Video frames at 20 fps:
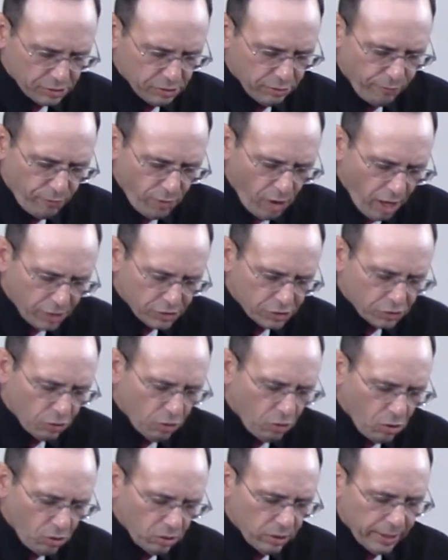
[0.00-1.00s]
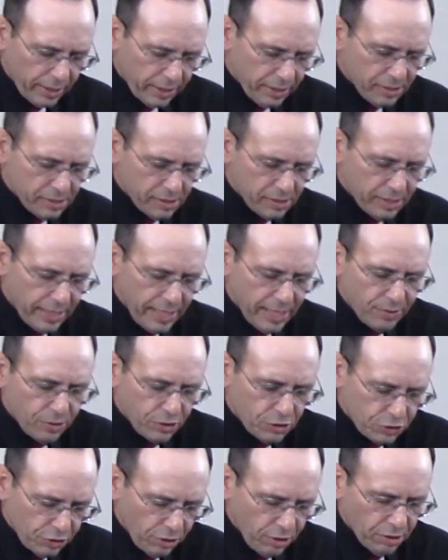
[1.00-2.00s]
to foster holiness in the
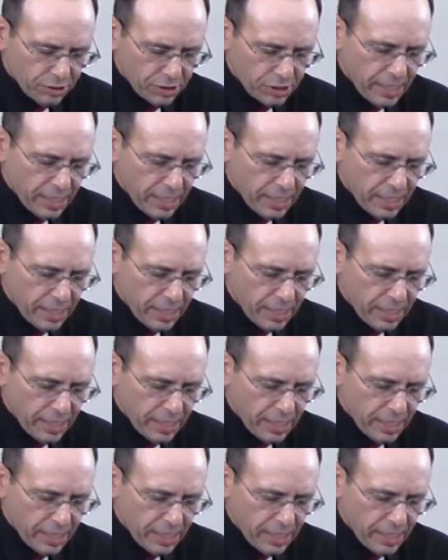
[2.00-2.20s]
church,